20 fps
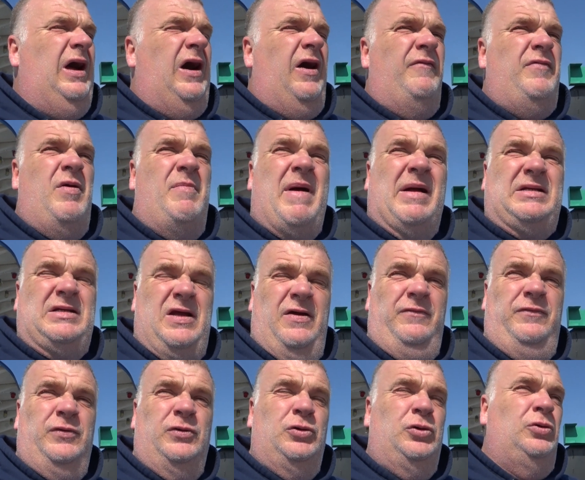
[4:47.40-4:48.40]
of your
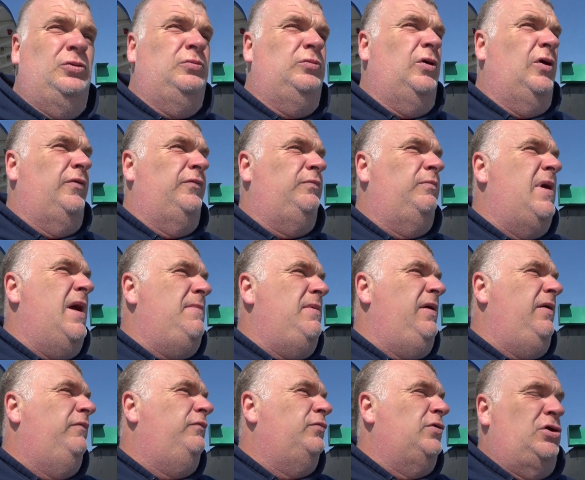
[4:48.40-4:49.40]
Mexican food with
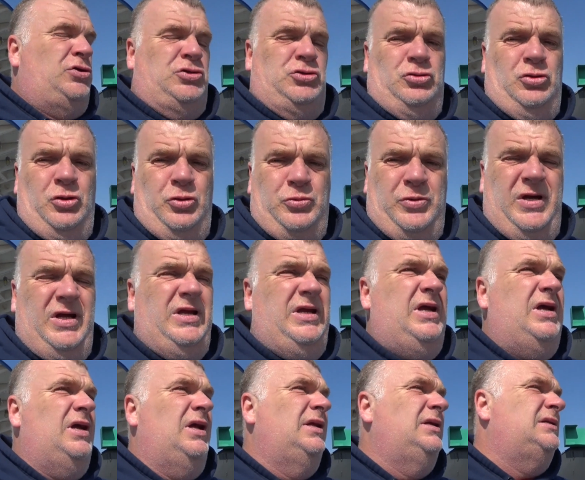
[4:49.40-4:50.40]
maybe fresher
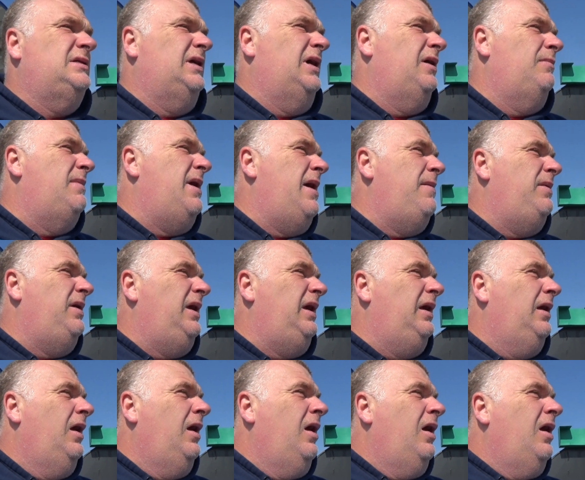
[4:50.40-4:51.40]
ingredients and
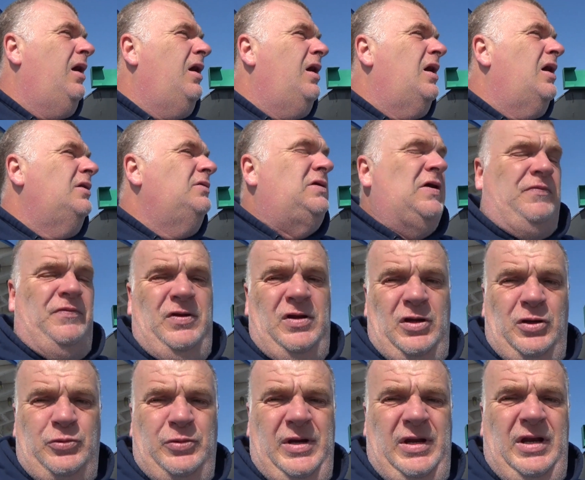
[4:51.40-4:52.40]
maybe different
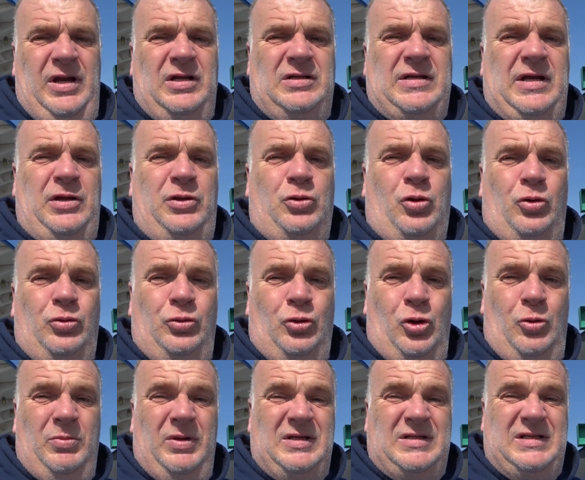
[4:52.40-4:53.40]
ingredients that you don't
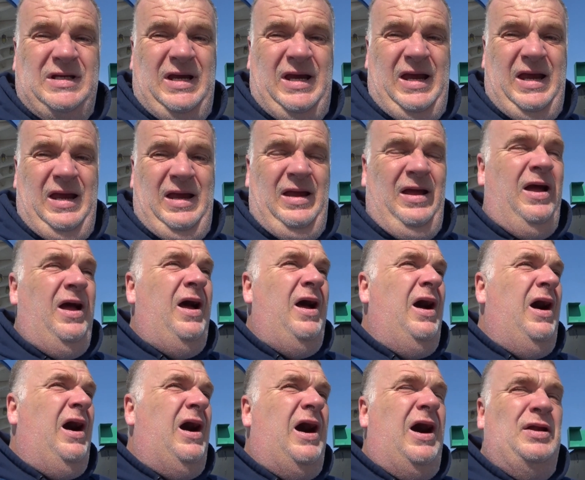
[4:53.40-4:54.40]
normally see
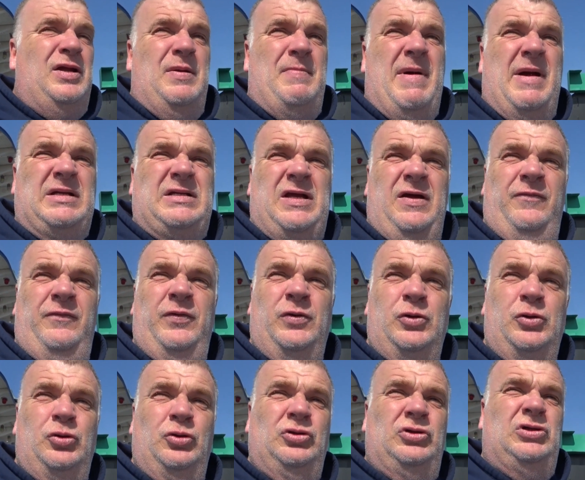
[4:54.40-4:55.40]
on your Mexican
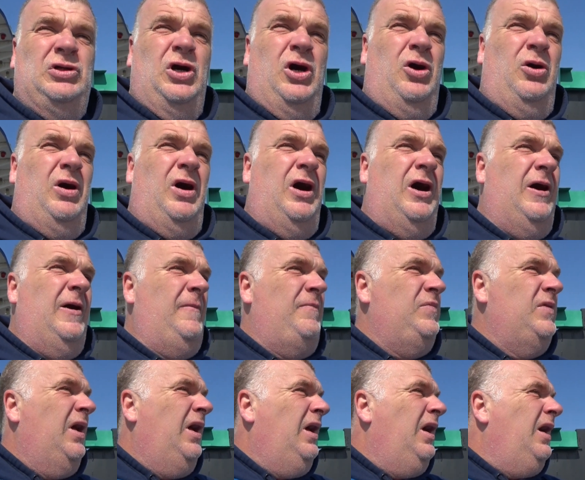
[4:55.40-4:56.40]
food. So
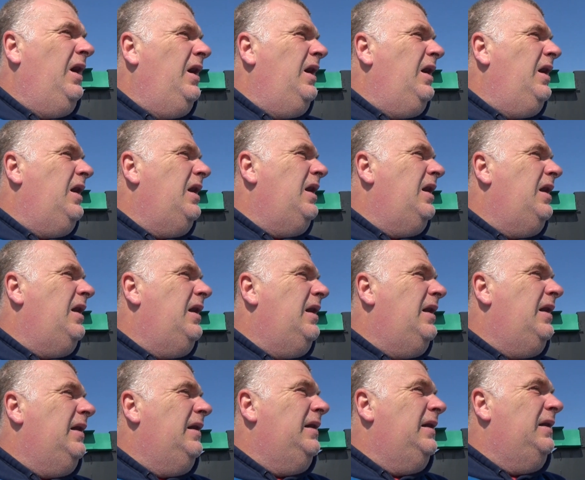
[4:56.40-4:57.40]

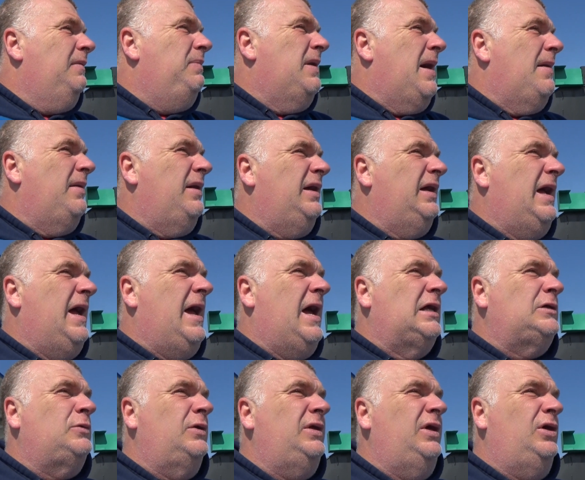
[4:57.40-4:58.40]
it probably
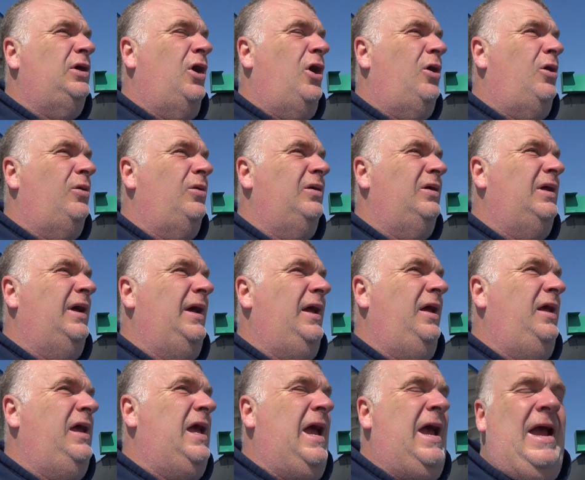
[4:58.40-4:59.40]
has what they call like
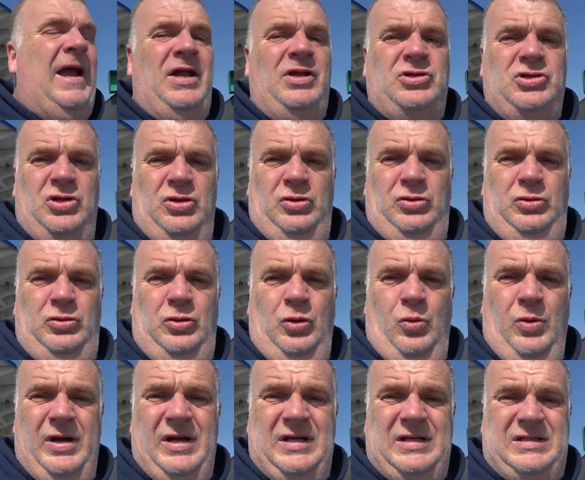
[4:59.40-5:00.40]
a Cajun
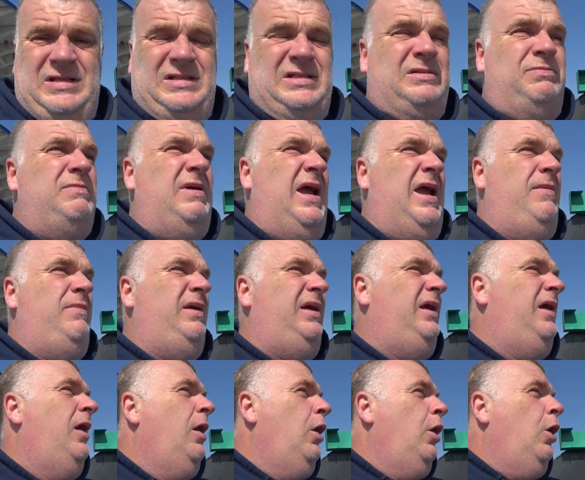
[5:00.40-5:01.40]
twist, maybe.